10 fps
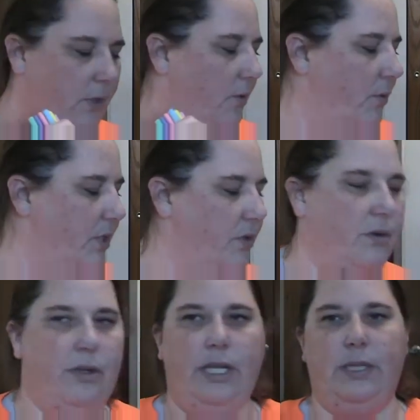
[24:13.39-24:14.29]
which
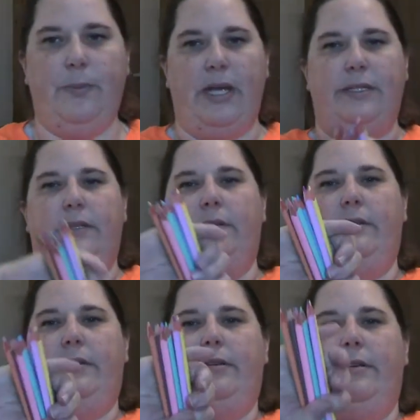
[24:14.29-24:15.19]
are these
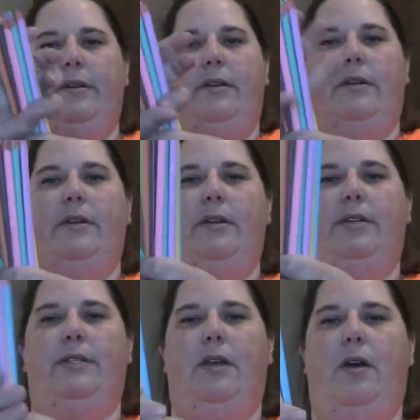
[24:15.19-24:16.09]
pencils.
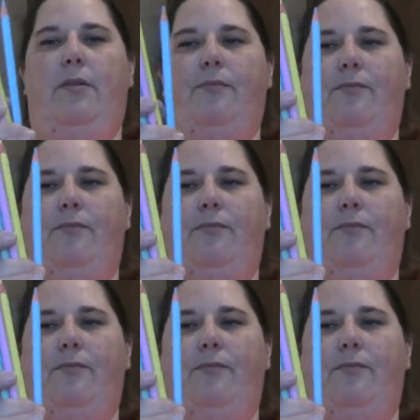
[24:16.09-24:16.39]
So